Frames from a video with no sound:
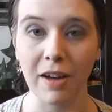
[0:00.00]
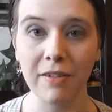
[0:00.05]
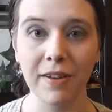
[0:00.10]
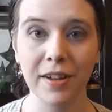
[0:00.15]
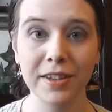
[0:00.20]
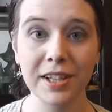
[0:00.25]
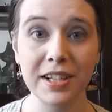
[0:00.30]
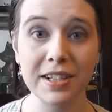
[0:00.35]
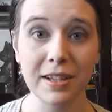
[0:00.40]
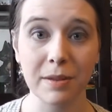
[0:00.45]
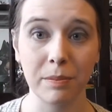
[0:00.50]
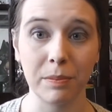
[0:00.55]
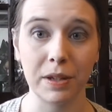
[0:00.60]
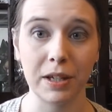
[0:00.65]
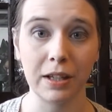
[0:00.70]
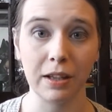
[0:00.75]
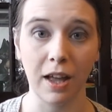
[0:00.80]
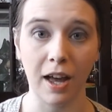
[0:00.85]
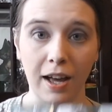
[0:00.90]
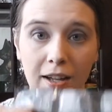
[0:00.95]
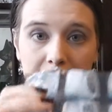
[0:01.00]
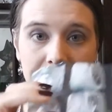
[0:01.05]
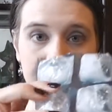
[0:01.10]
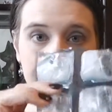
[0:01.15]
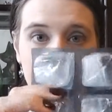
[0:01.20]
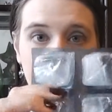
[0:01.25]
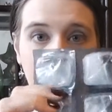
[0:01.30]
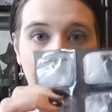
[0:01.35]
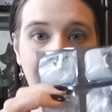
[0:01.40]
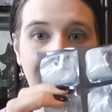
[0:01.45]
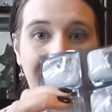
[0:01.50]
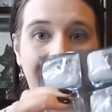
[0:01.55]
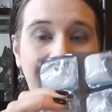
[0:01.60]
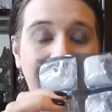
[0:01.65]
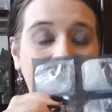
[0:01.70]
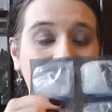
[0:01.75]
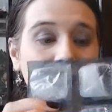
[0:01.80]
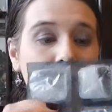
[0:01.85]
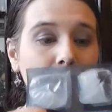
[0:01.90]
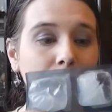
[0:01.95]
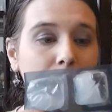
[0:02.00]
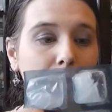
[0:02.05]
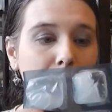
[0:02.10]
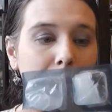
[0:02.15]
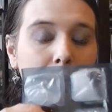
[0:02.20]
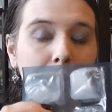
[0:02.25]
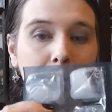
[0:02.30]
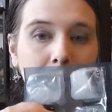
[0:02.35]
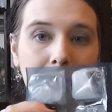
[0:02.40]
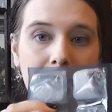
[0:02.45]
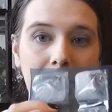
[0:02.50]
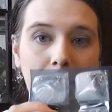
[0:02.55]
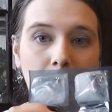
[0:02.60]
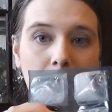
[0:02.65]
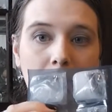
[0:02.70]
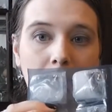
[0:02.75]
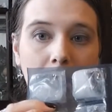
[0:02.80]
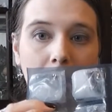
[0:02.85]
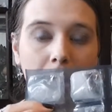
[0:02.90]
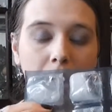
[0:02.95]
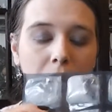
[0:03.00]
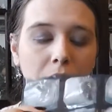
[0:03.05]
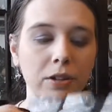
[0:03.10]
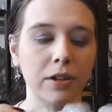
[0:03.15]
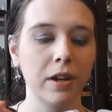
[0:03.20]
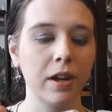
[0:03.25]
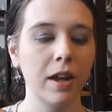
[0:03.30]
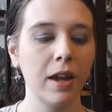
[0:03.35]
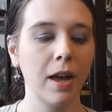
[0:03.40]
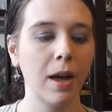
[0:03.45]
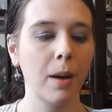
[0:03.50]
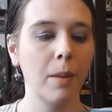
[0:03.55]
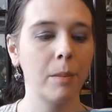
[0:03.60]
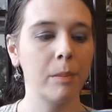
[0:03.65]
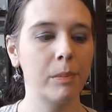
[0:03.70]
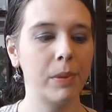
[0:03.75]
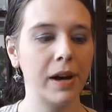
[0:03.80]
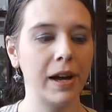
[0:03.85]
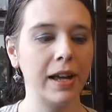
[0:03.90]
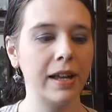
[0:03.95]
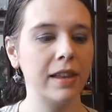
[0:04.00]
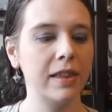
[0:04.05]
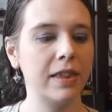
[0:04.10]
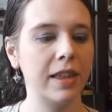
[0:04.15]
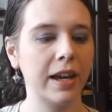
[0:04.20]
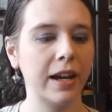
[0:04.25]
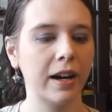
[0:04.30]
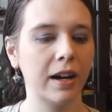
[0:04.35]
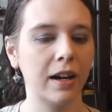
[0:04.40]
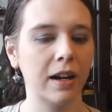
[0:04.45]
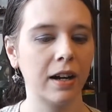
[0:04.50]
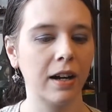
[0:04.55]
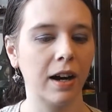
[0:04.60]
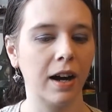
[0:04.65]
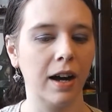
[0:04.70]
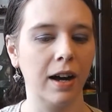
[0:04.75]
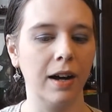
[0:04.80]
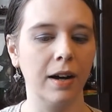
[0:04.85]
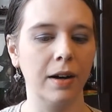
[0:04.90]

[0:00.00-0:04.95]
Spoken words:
I found these at Big Lots, and I don't remember what they were called, but they're